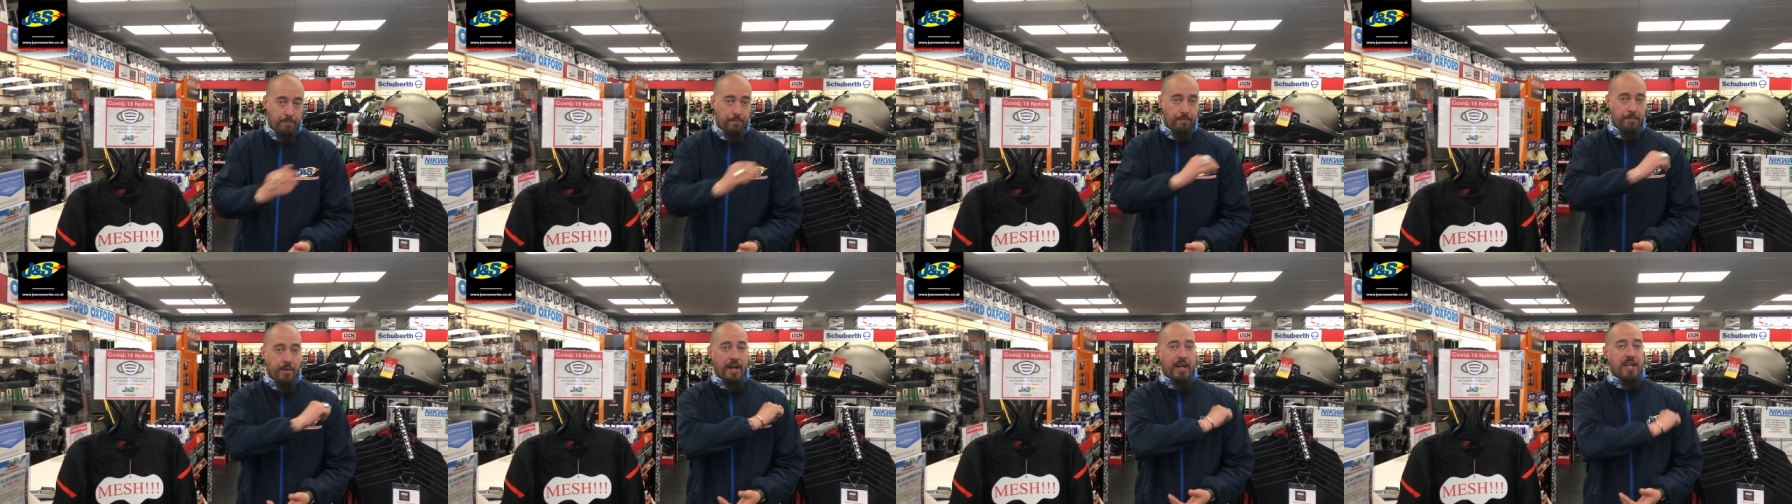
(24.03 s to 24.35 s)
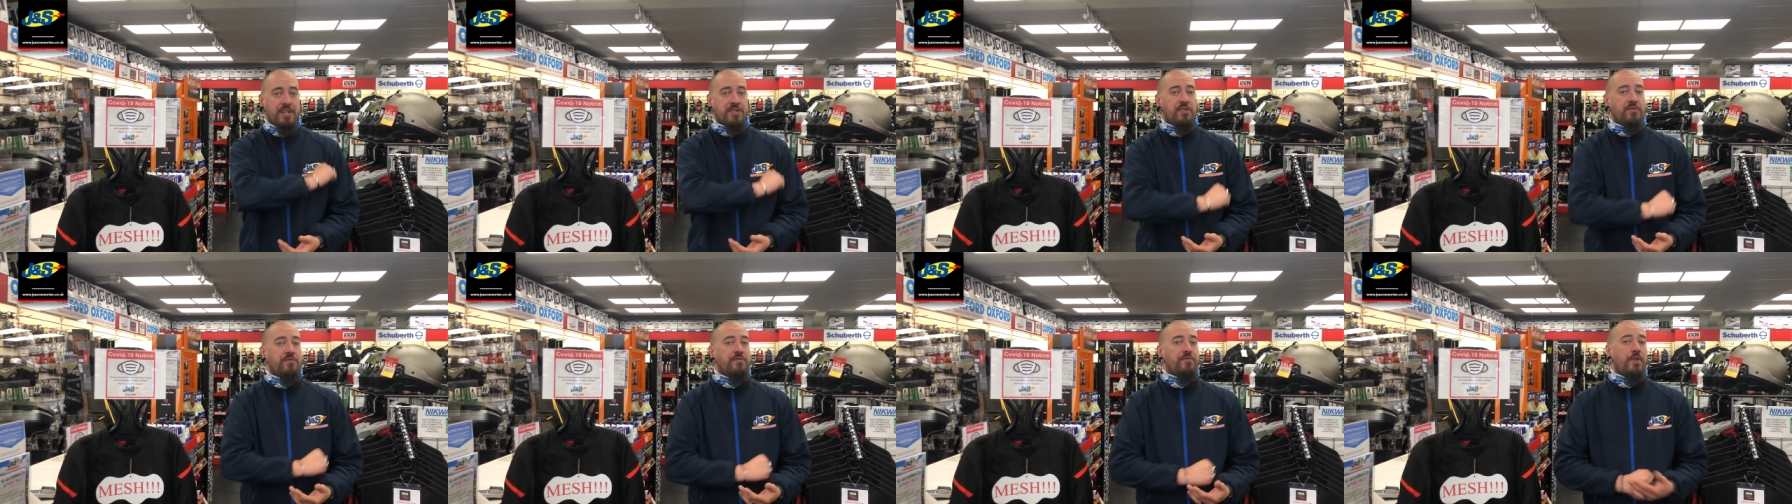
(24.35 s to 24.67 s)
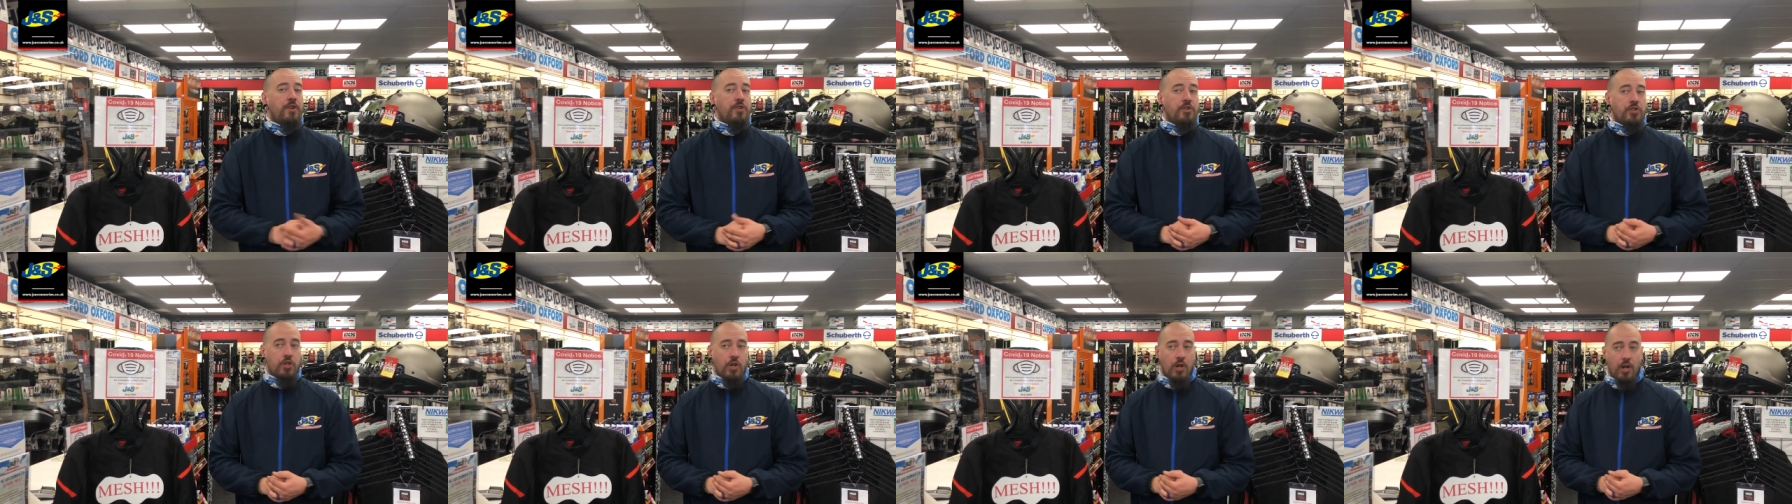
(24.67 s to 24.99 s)
But as of
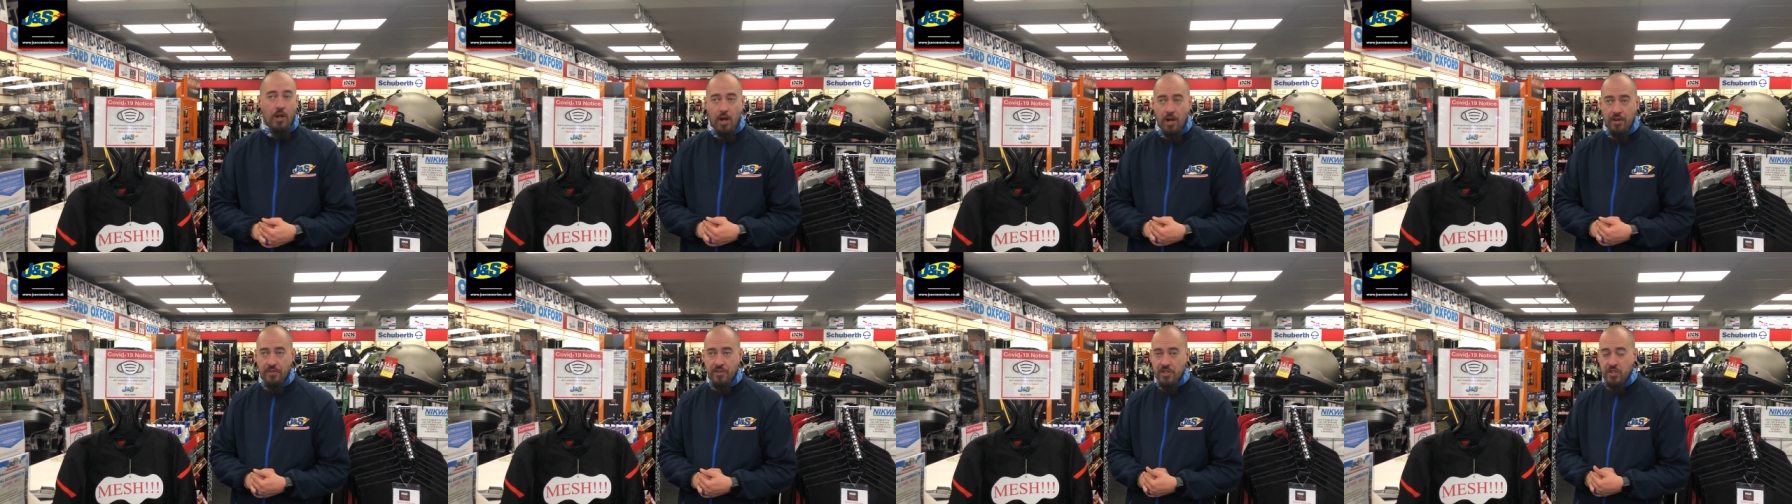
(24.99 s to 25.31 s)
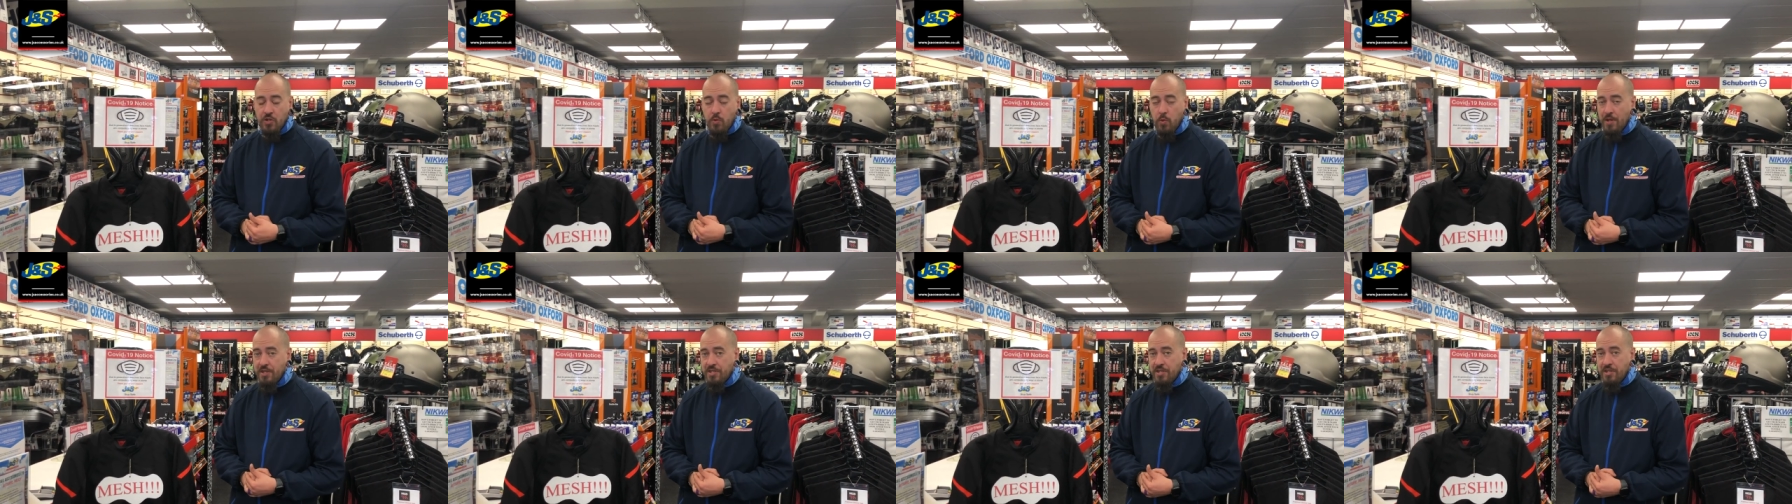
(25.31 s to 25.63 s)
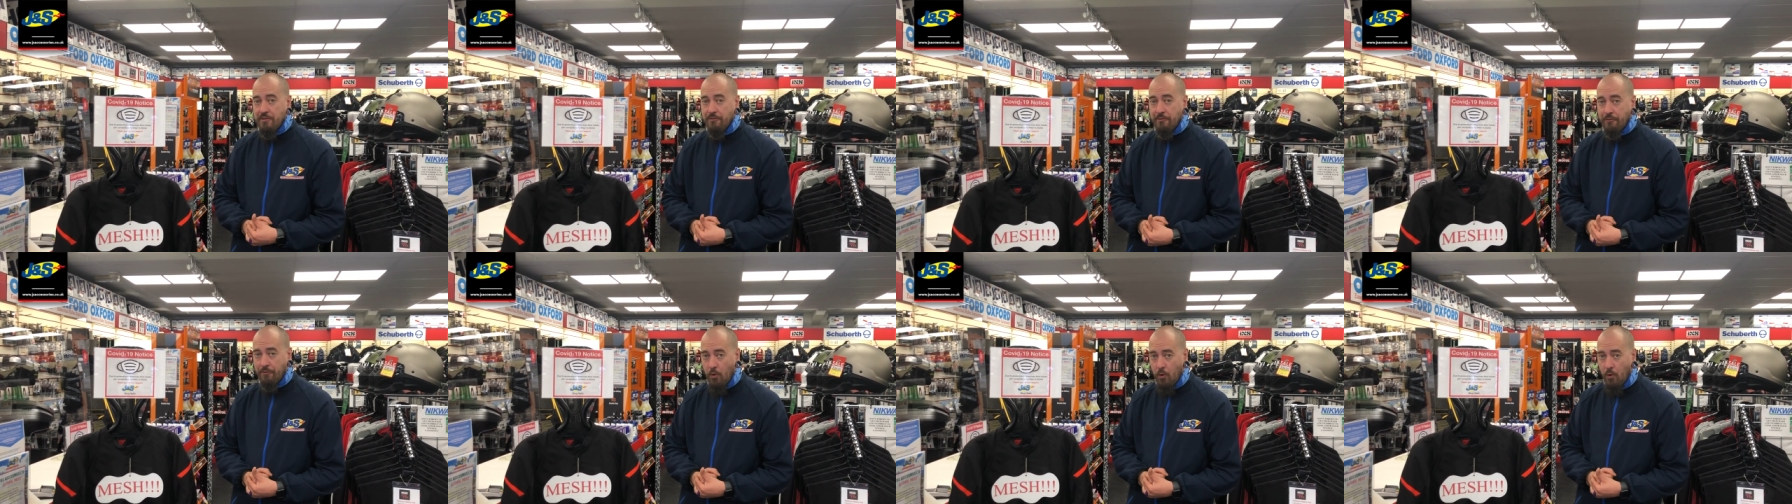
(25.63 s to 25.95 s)
July the
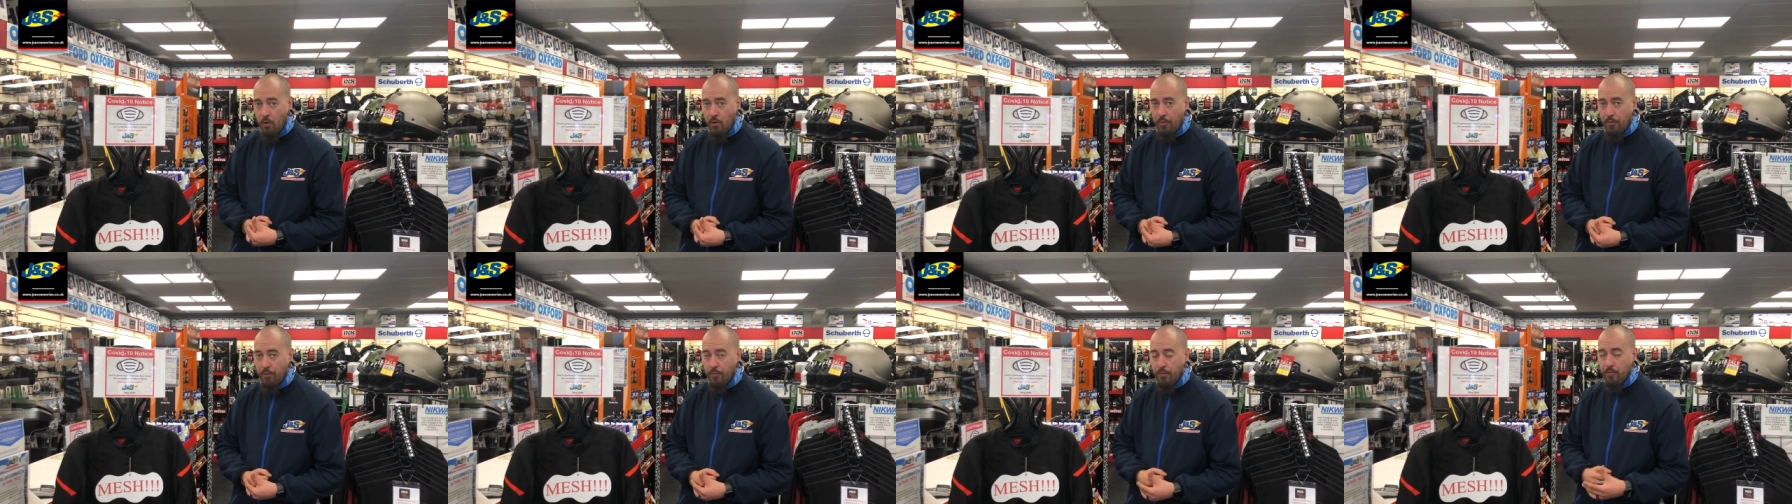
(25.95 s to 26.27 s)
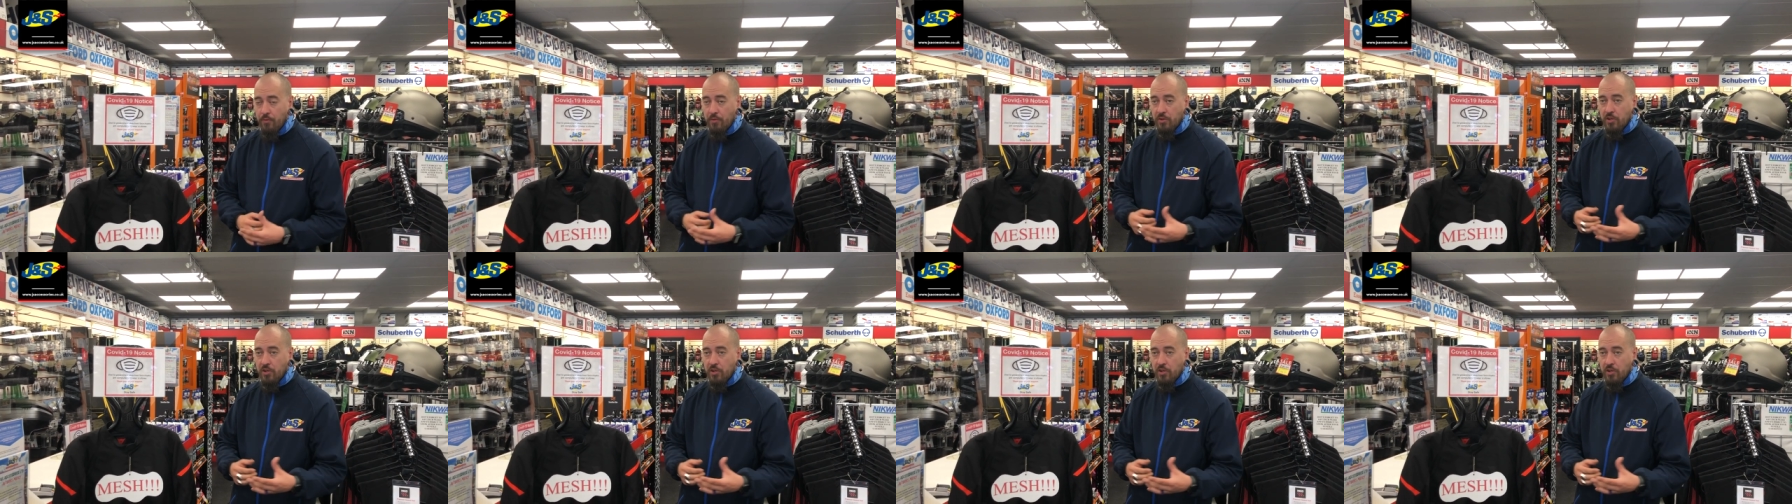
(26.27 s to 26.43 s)
24th,